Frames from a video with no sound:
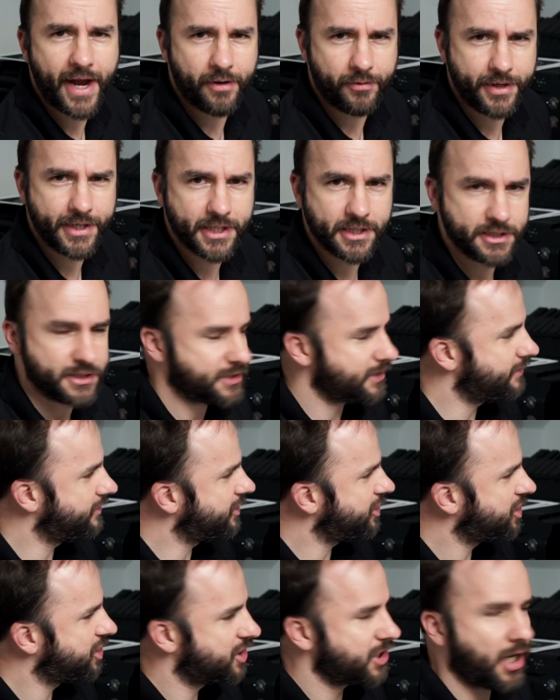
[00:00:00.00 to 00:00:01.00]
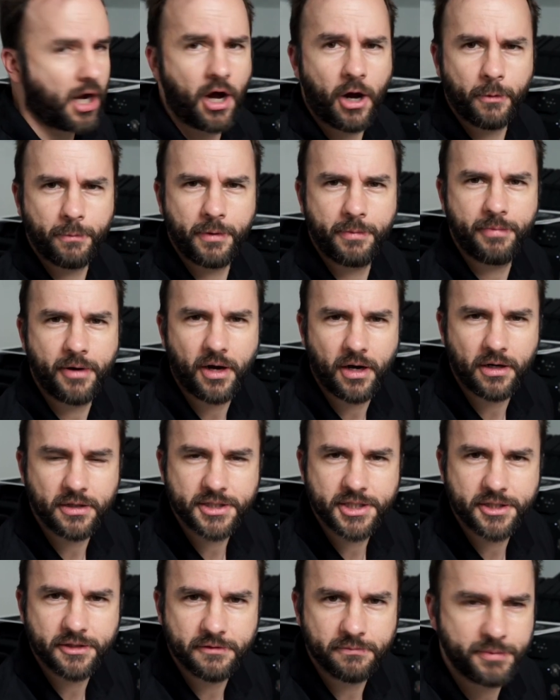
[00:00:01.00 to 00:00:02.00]
areas and the sharp
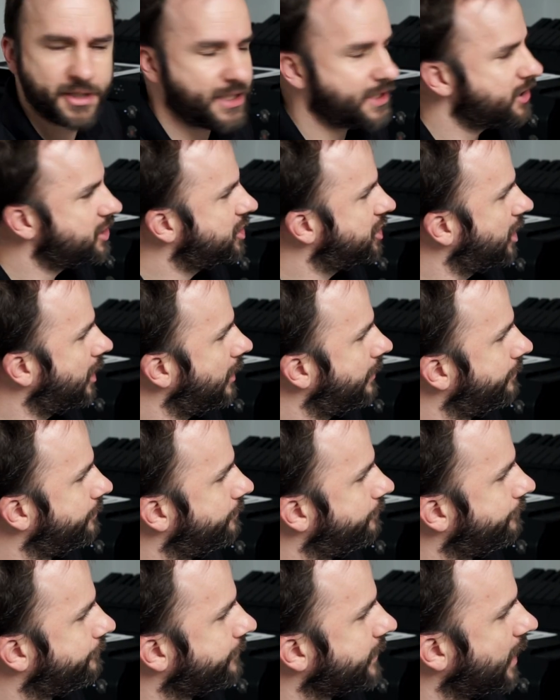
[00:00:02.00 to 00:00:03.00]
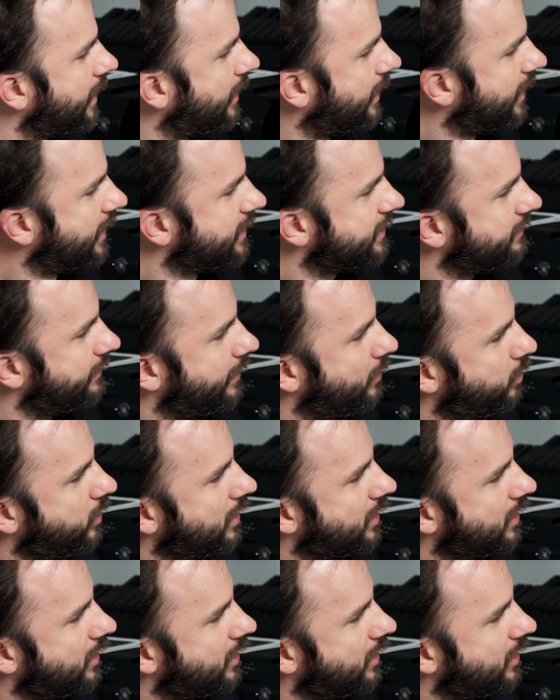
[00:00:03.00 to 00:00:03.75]
parts of the picture. So it